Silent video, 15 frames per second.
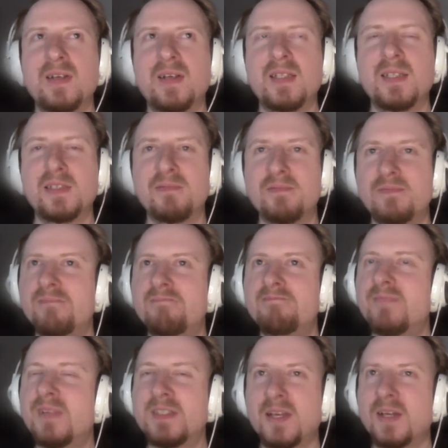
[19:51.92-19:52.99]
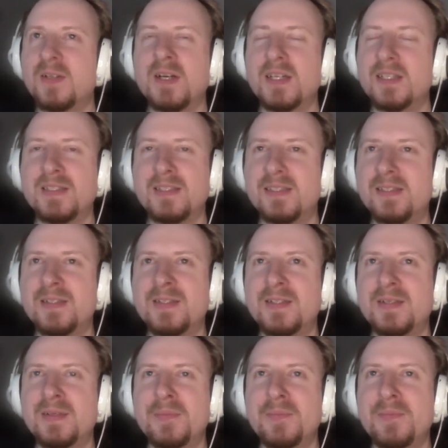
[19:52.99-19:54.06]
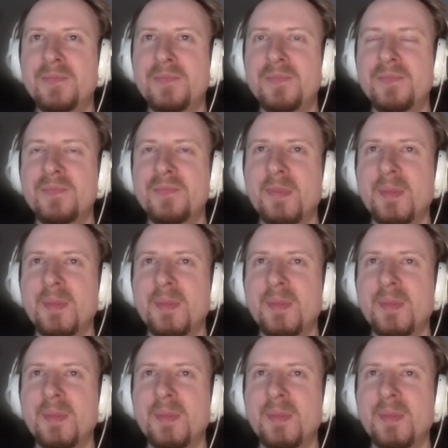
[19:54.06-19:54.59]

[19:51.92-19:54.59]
Because he got the symbiote.